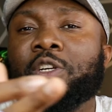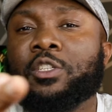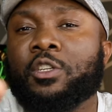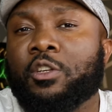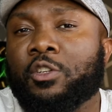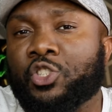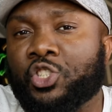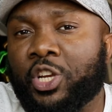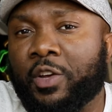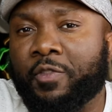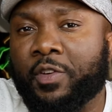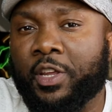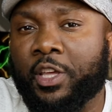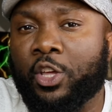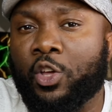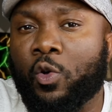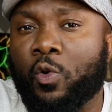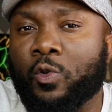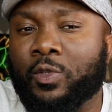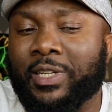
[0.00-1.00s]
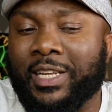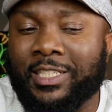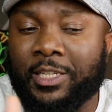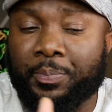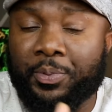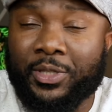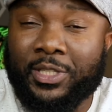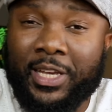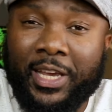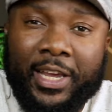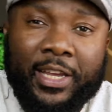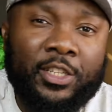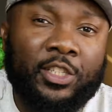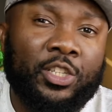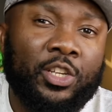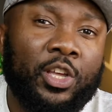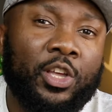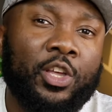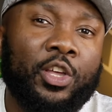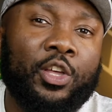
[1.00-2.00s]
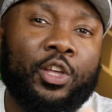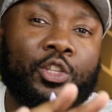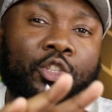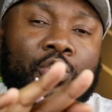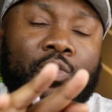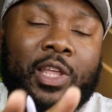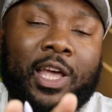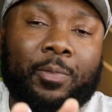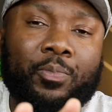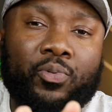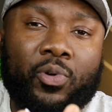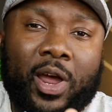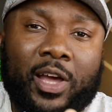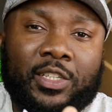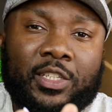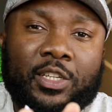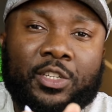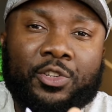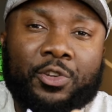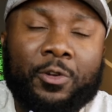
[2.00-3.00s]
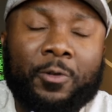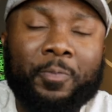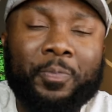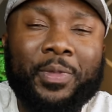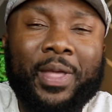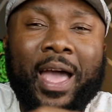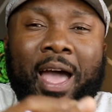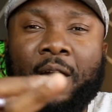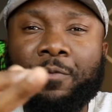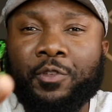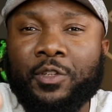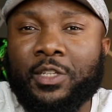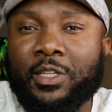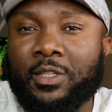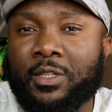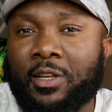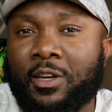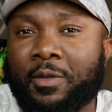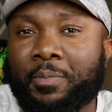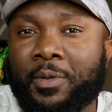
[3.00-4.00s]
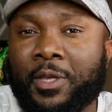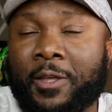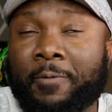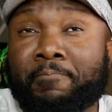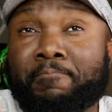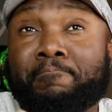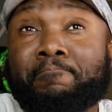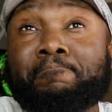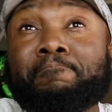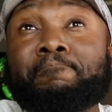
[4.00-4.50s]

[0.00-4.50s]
far as longevity goes, as it pertains to that processor, obviously it's going to be